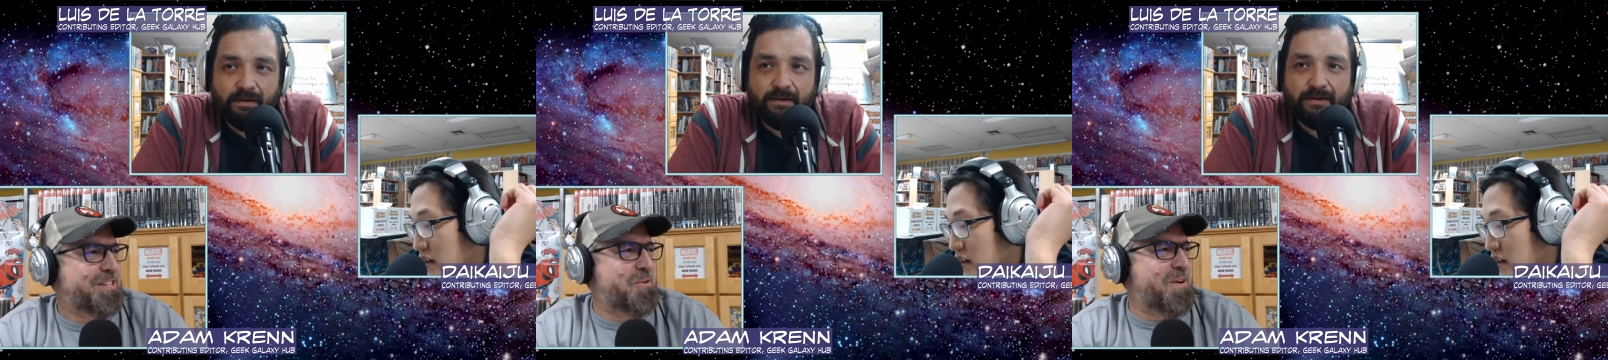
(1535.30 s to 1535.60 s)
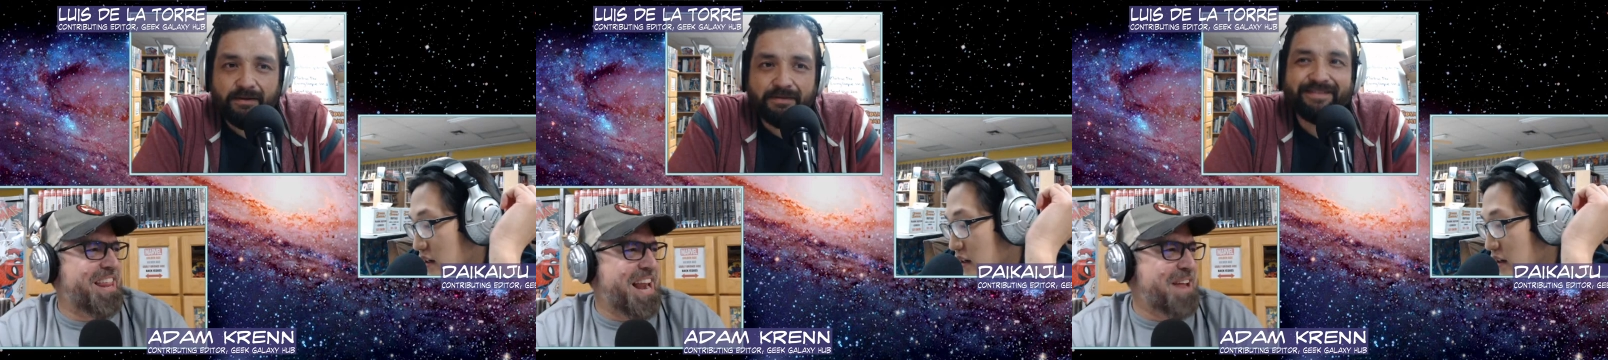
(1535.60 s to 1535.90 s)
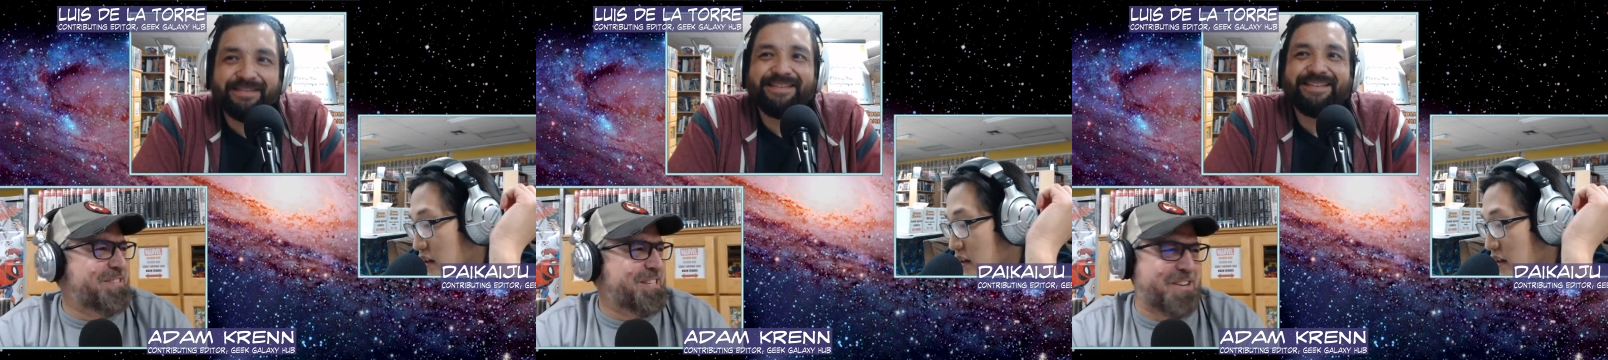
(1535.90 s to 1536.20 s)
Speaker 1: is one of the
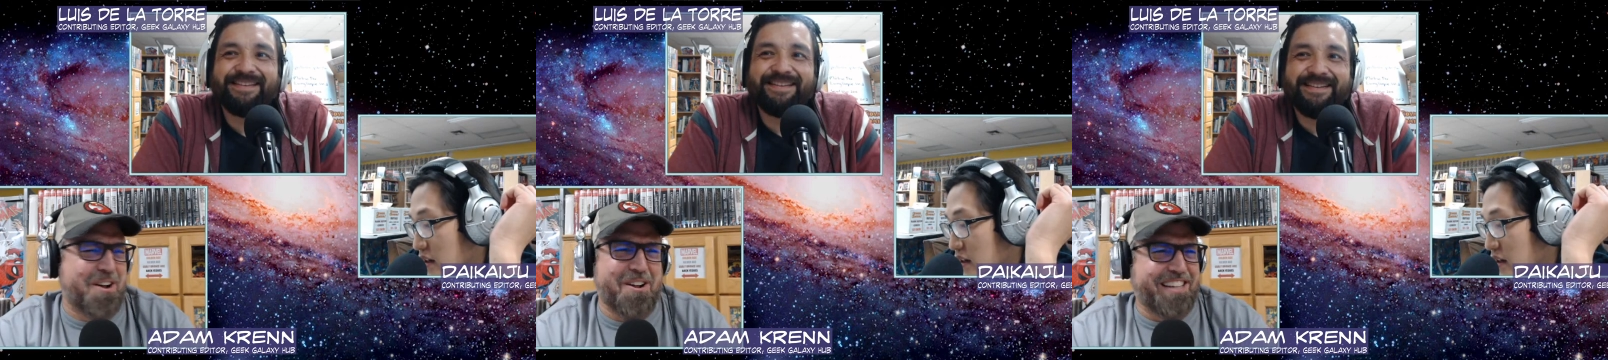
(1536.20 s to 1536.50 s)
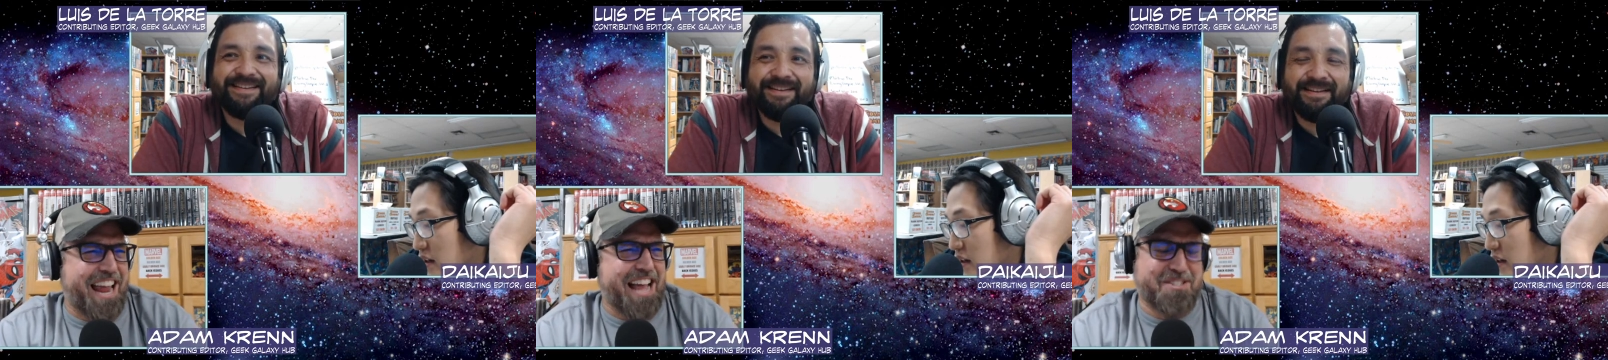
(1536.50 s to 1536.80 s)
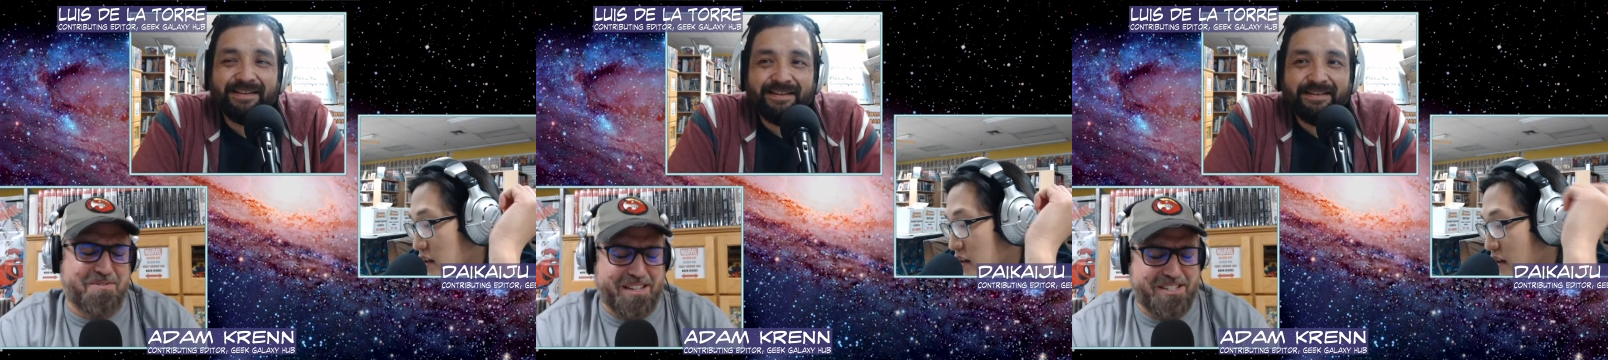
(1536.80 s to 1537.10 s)
names it's called. Yeah,
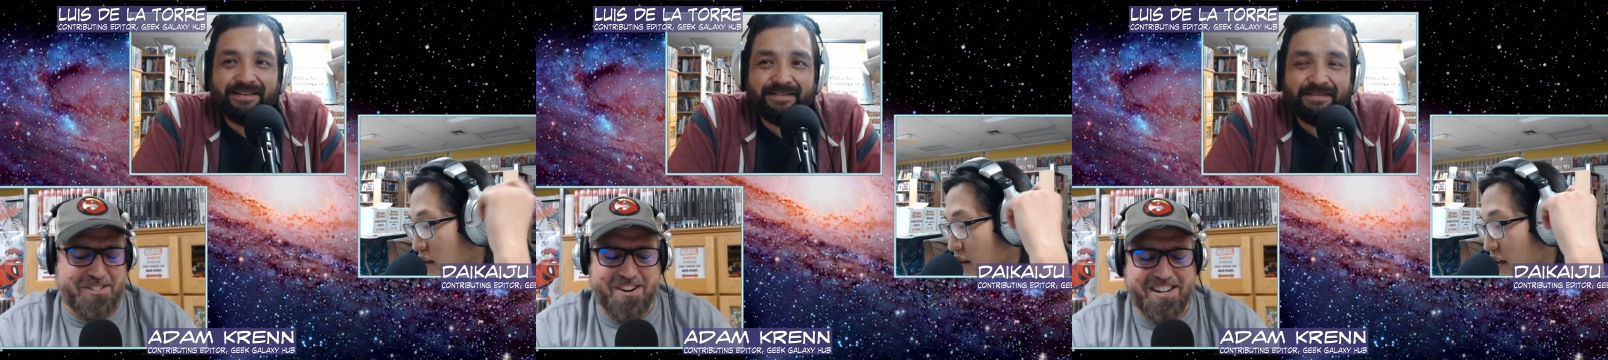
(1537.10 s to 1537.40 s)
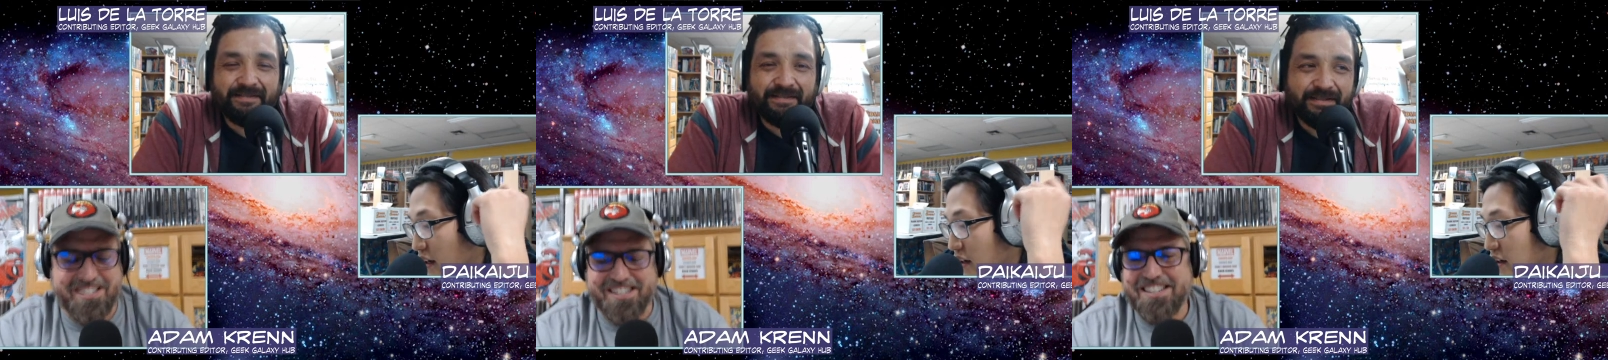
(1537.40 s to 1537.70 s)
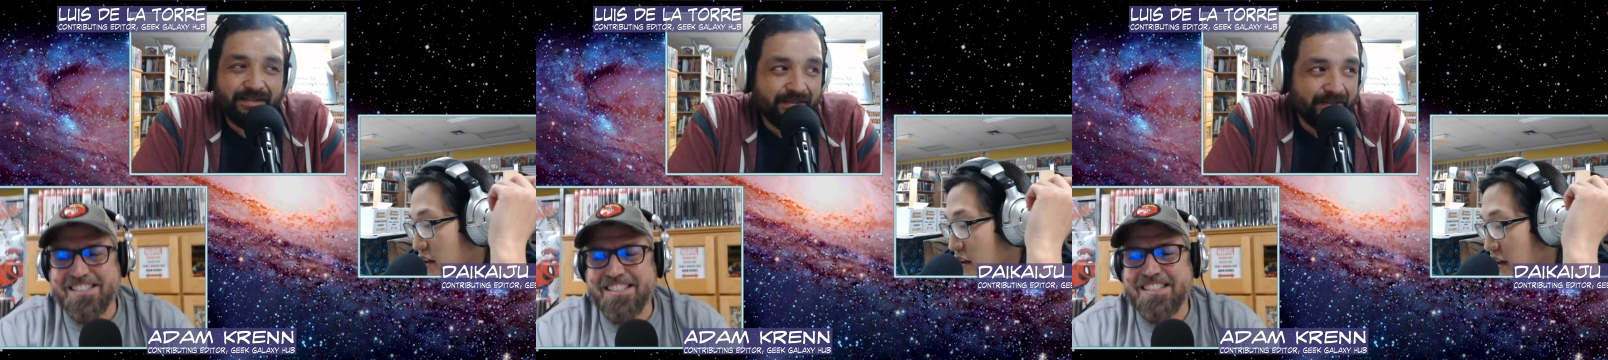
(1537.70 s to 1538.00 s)
it's really strange. Yeah.
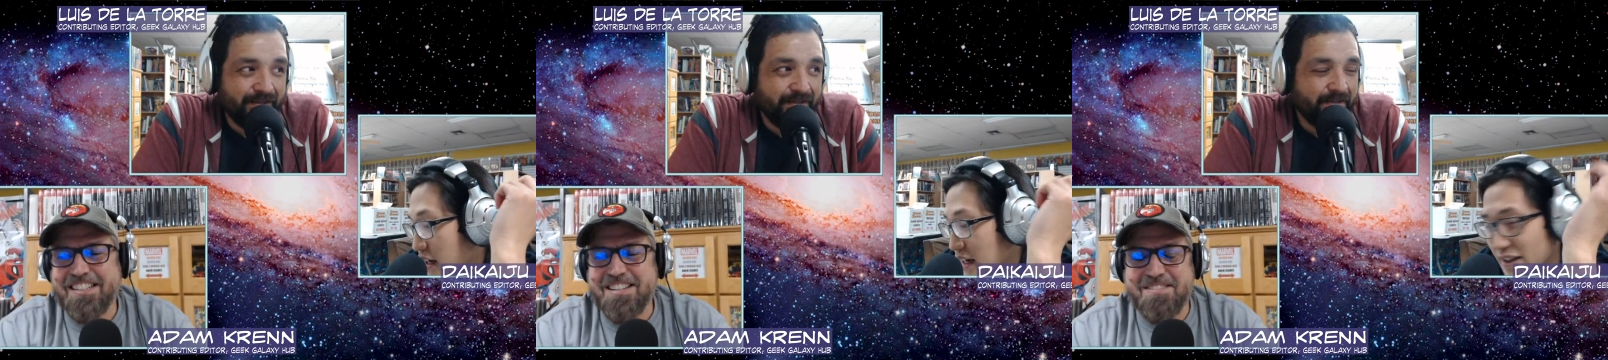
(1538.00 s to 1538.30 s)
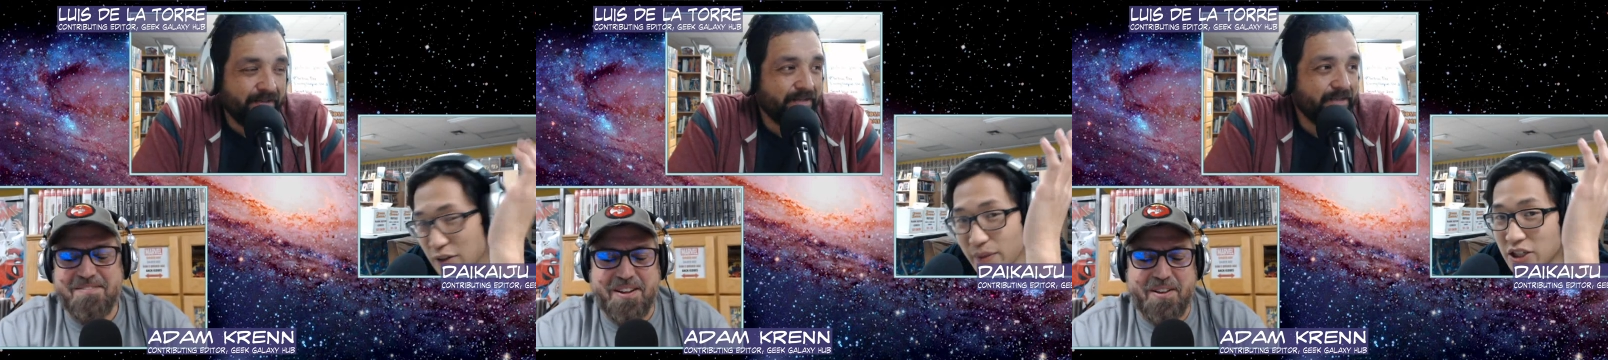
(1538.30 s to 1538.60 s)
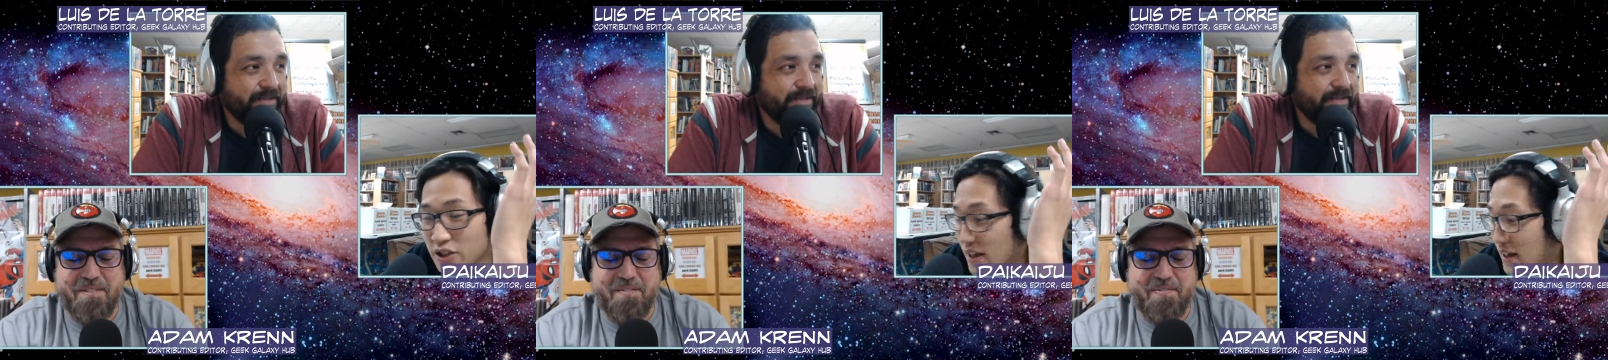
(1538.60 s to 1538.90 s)
Speaker 2: And I'd like to
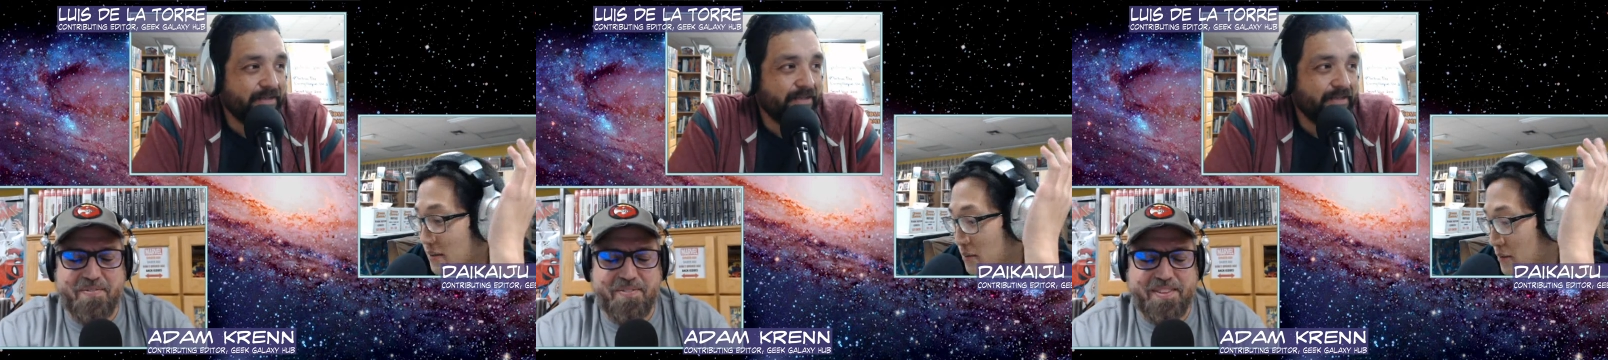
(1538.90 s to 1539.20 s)
mention that